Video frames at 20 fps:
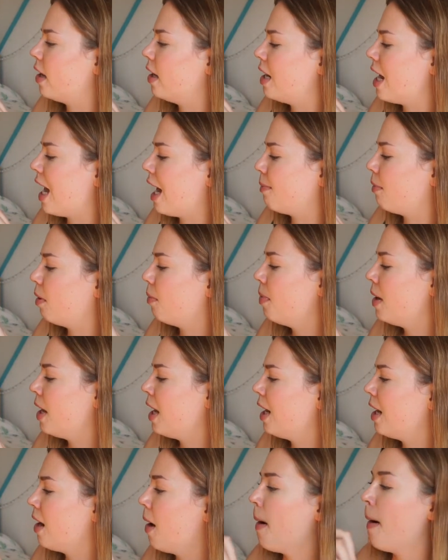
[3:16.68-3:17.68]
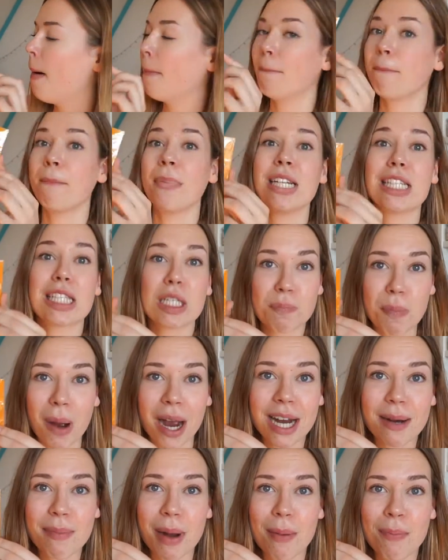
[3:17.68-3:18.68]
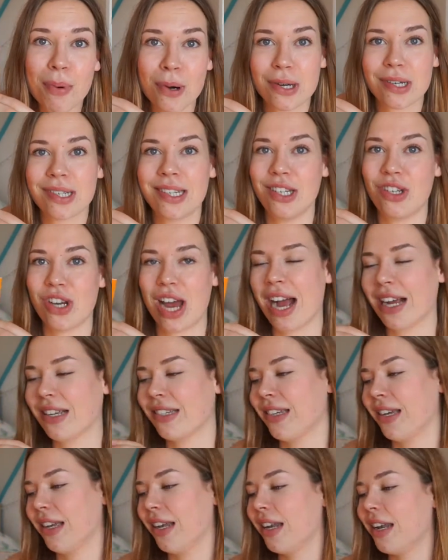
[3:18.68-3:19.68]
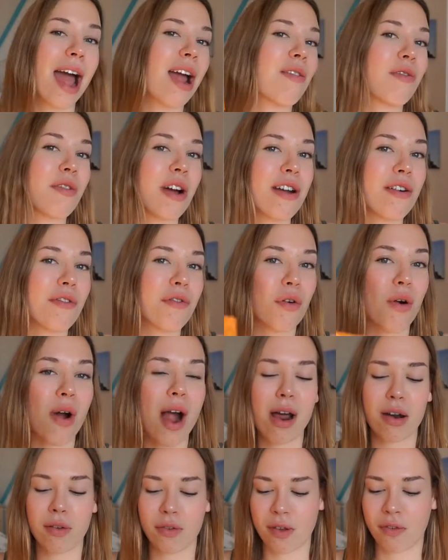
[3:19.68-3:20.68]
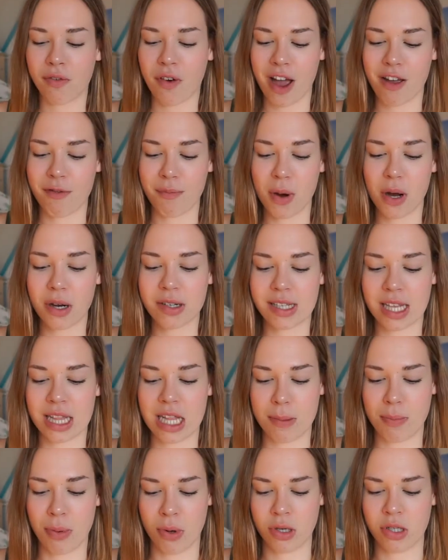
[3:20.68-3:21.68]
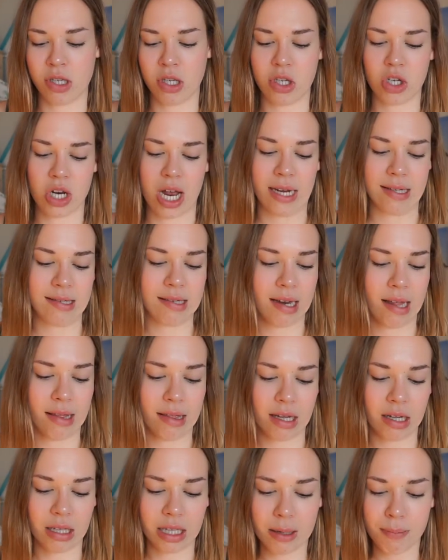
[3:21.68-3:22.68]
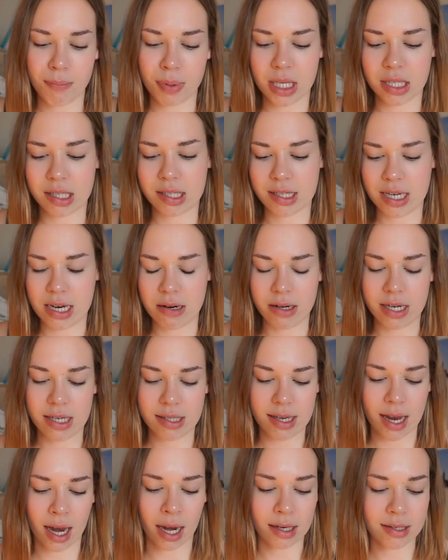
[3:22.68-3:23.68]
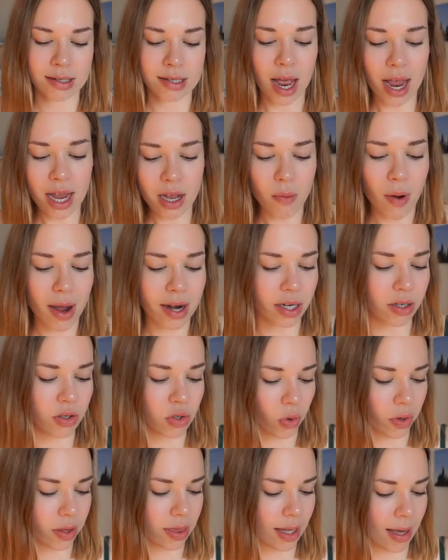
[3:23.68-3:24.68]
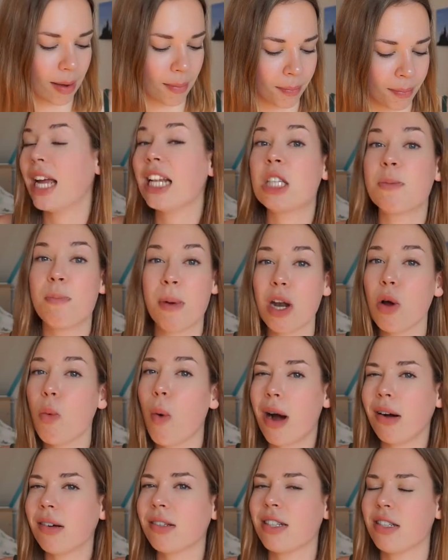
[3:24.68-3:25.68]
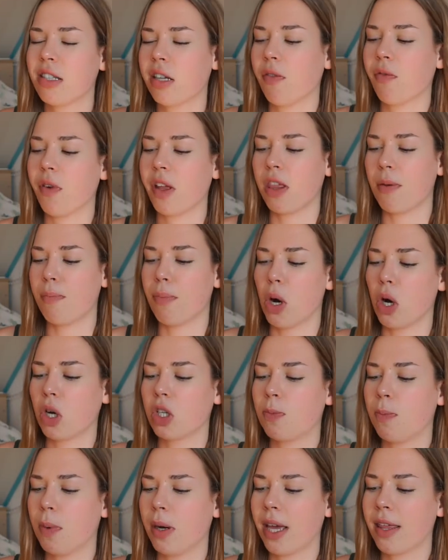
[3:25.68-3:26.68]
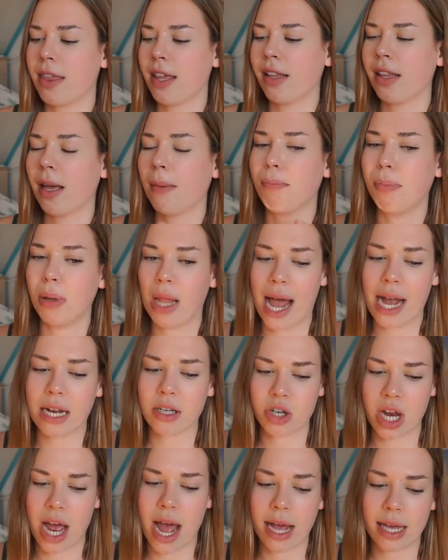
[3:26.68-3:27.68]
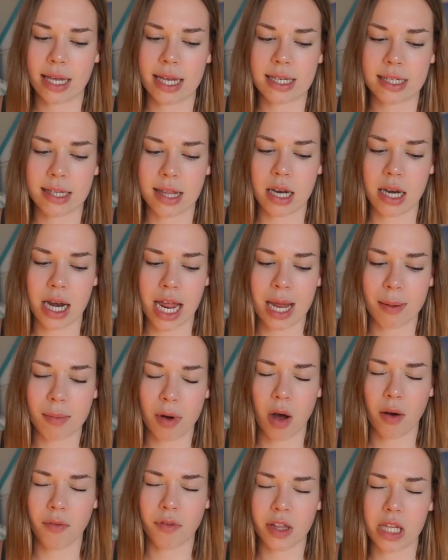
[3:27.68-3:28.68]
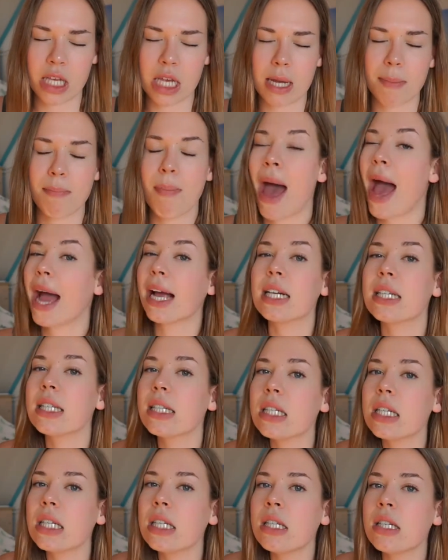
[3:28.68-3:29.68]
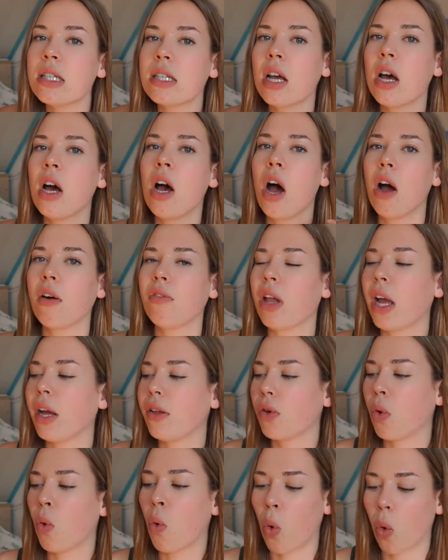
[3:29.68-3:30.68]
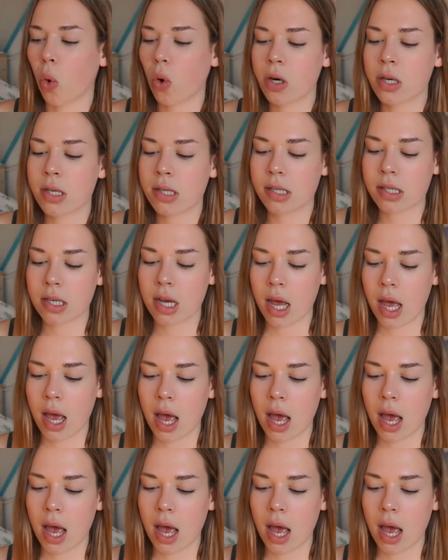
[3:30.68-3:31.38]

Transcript: enamel pin inspired by Percy Jackson. I have read 4 out of the 5 books in the Percy Jackson and the Olympian series, and I quite enjoyed them. It's been a while since I've read the books, but I think that blackjack is the name of the Pegasus, of like the horse